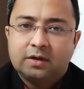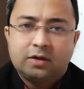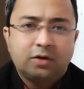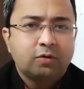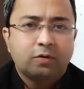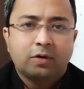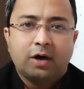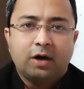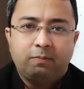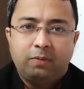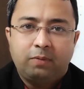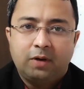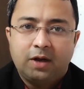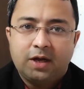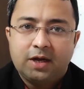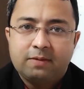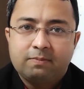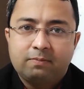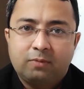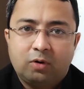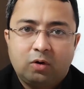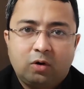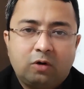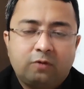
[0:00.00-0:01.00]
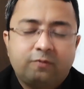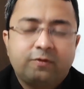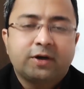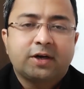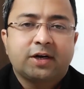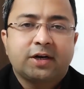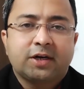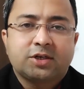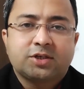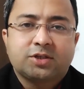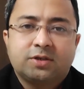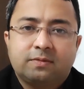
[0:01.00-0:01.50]
You can't blame law of
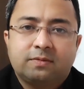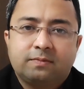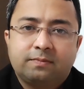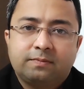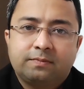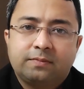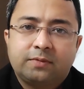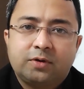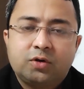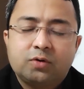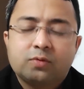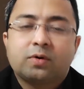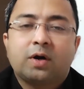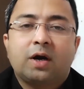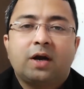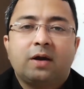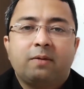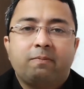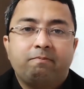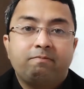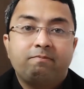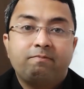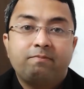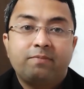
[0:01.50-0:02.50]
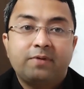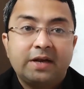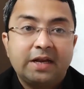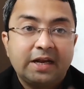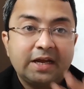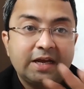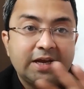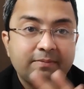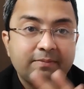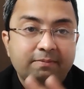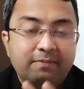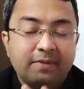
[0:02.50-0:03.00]
attraction. You can't
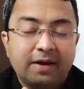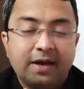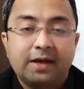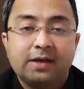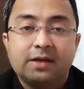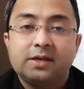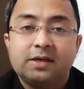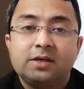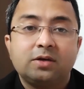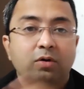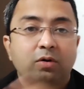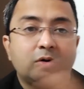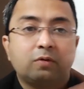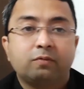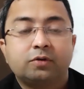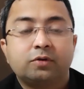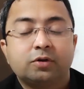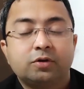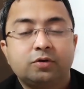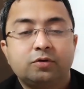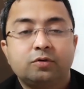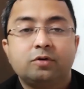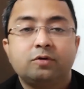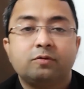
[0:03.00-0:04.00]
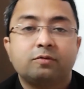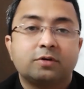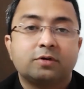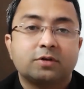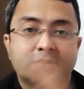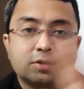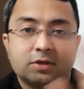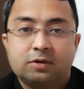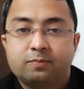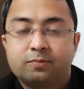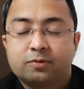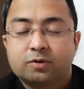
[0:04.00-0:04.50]
blame any of the
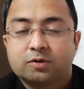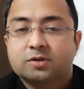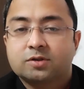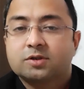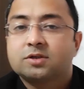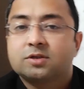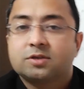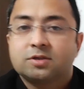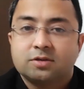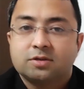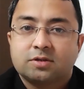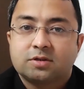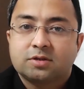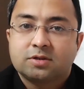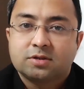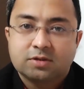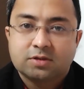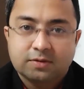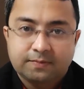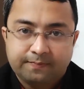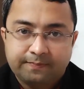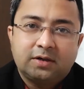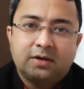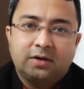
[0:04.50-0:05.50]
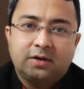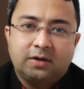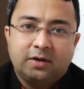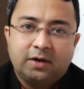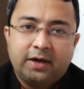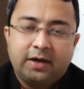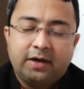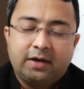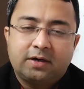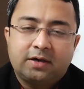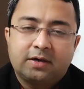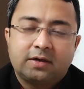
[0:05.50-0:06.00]
universal processes.
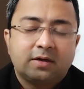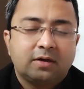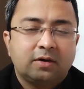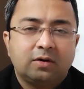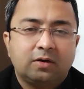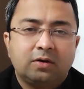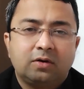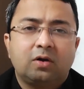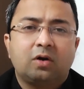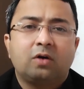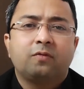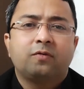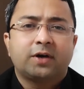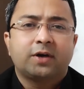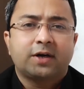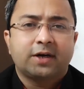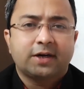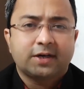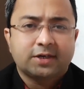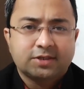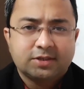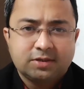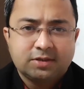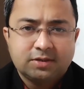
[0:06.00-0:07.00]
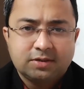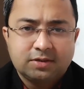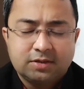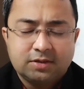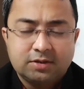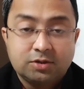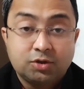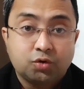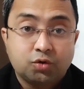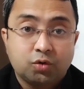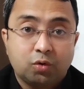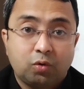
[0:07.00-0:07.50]
Right. Law of attraction
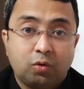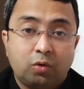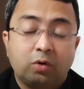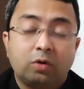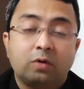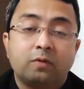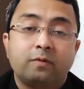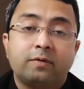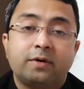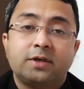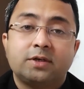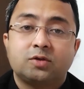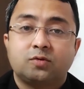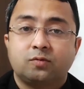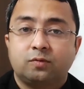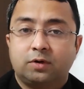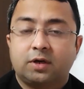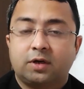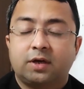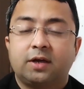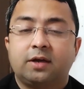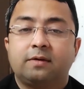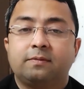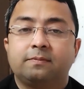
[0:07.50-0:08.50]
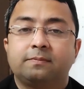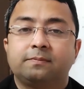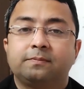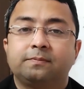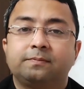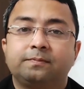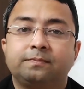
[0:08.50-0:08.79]
is always working